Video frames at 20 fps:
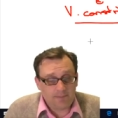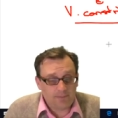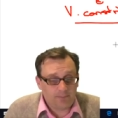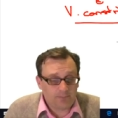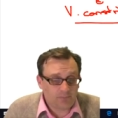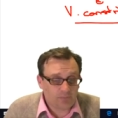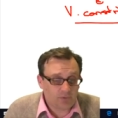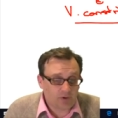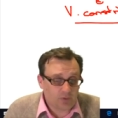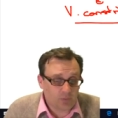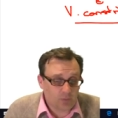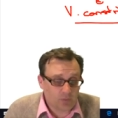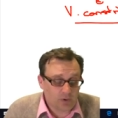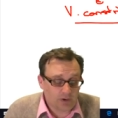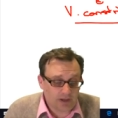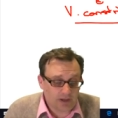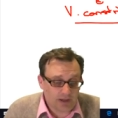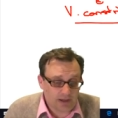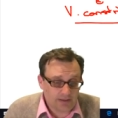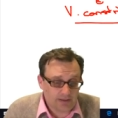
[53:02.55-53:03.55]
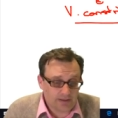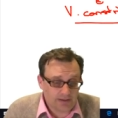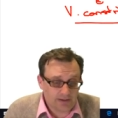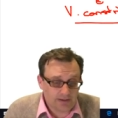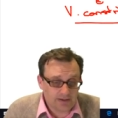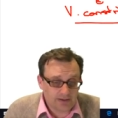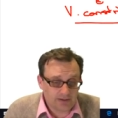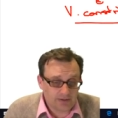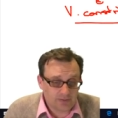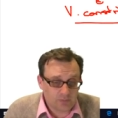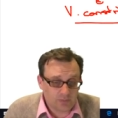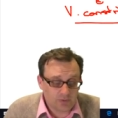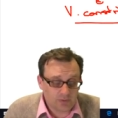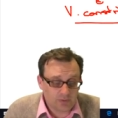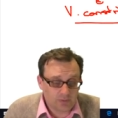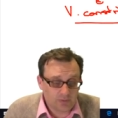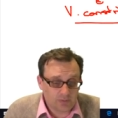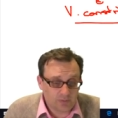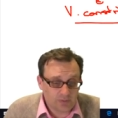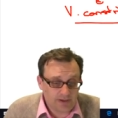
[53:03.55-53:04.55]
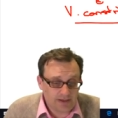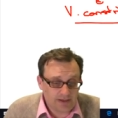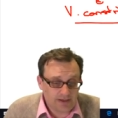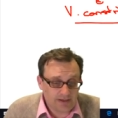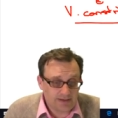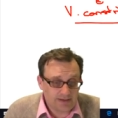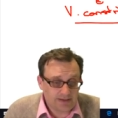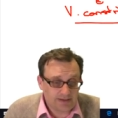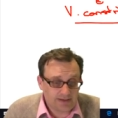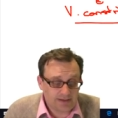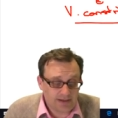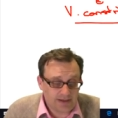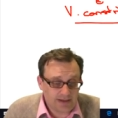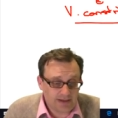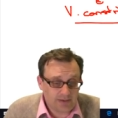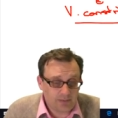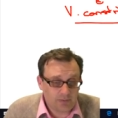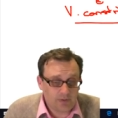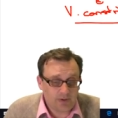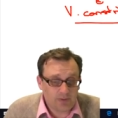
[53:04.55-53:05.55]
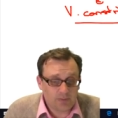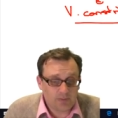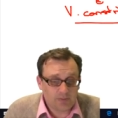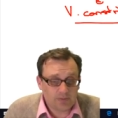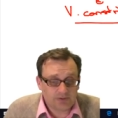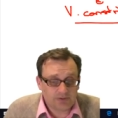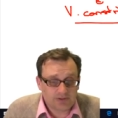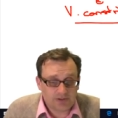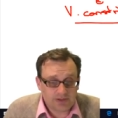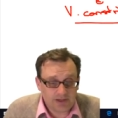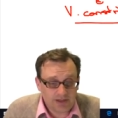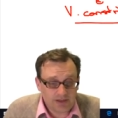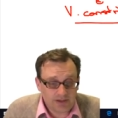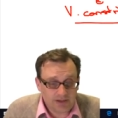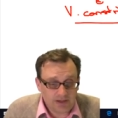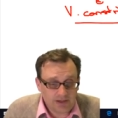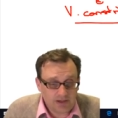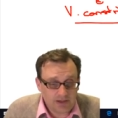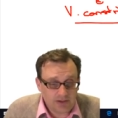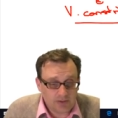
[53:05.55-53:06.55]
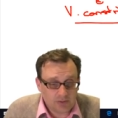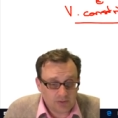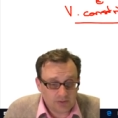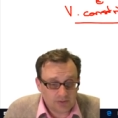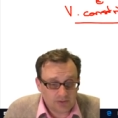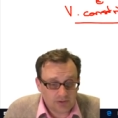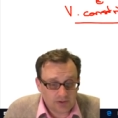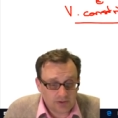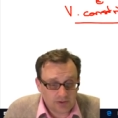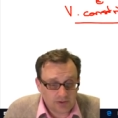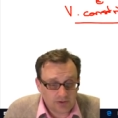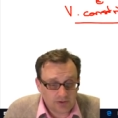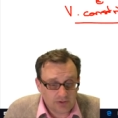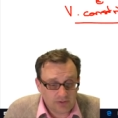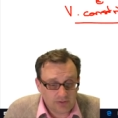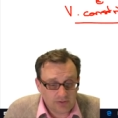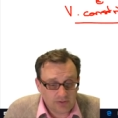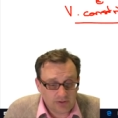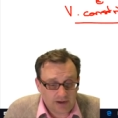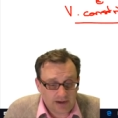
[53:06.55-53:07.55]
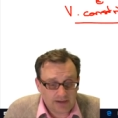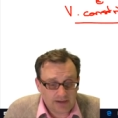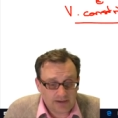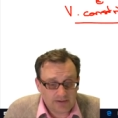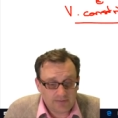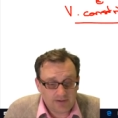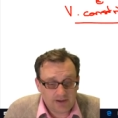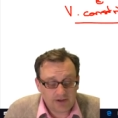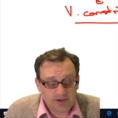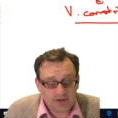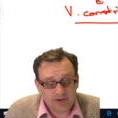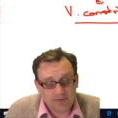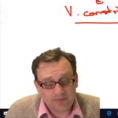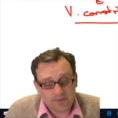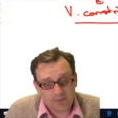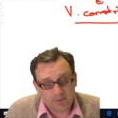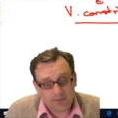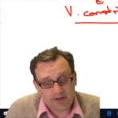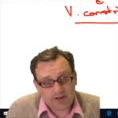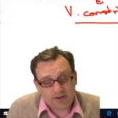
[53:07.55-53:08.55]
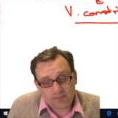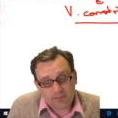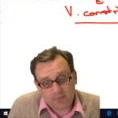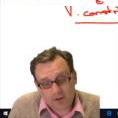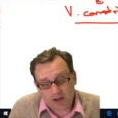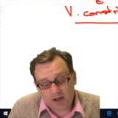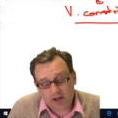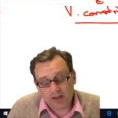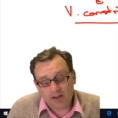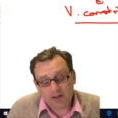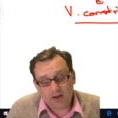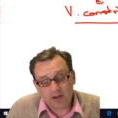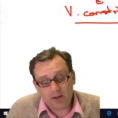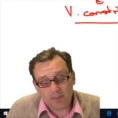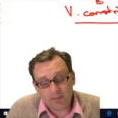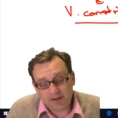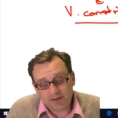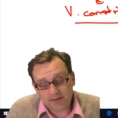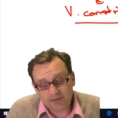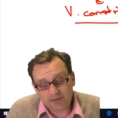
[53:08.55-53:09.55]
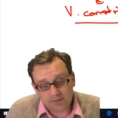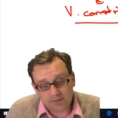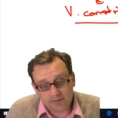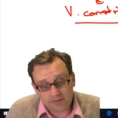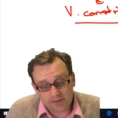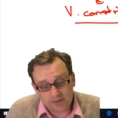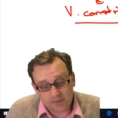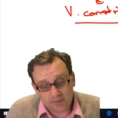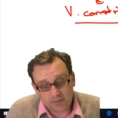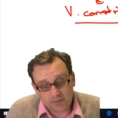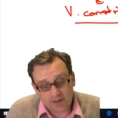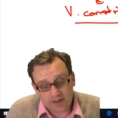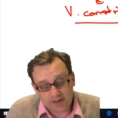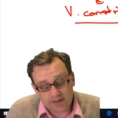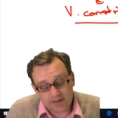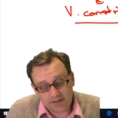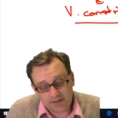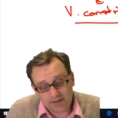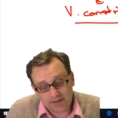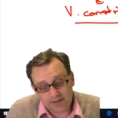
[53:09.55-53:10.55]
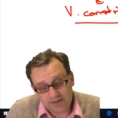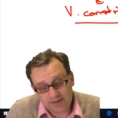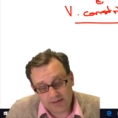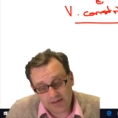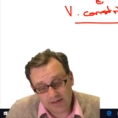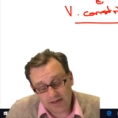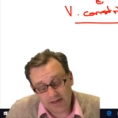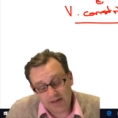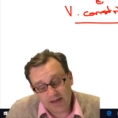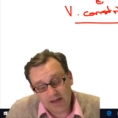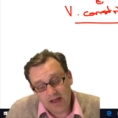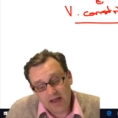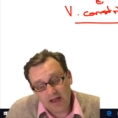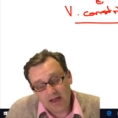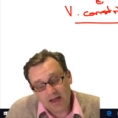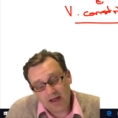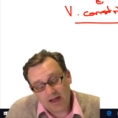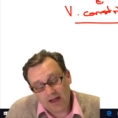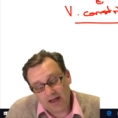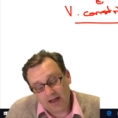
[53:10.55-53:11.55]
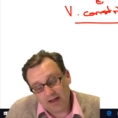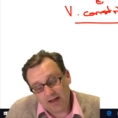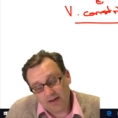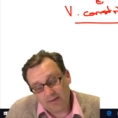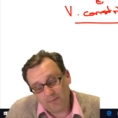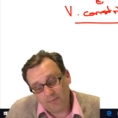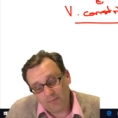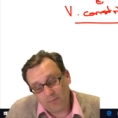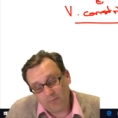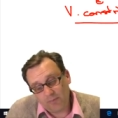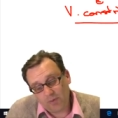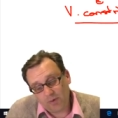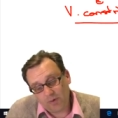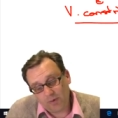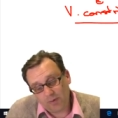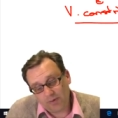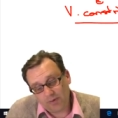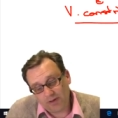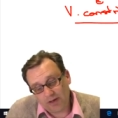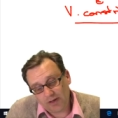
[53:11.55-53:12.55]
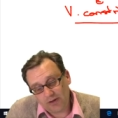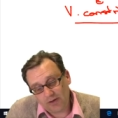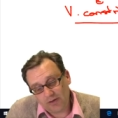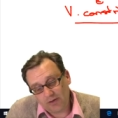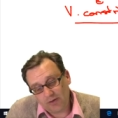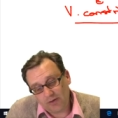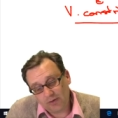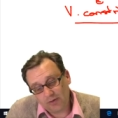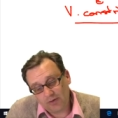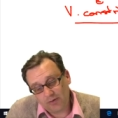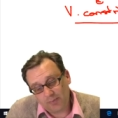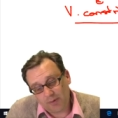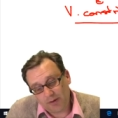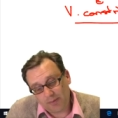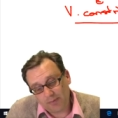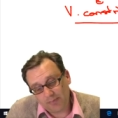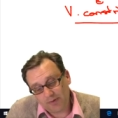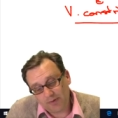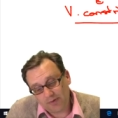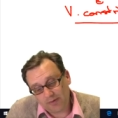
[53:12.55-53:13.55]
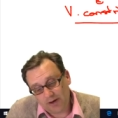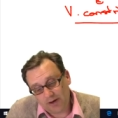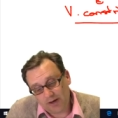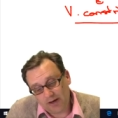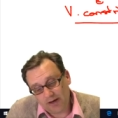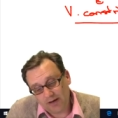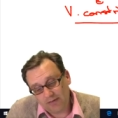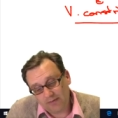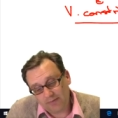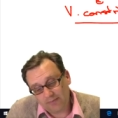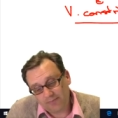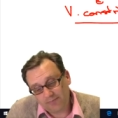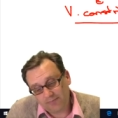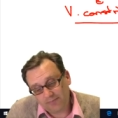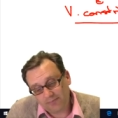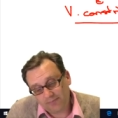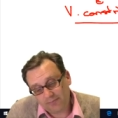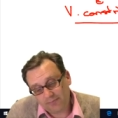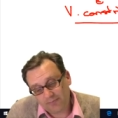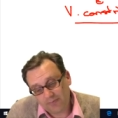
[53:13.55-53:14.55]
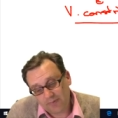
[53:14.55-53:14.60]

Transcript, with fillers: Um, what other things will we see? We will see also activation of arrector pili muscle. So we'll actually see, um, what do we say, goosebumps, right?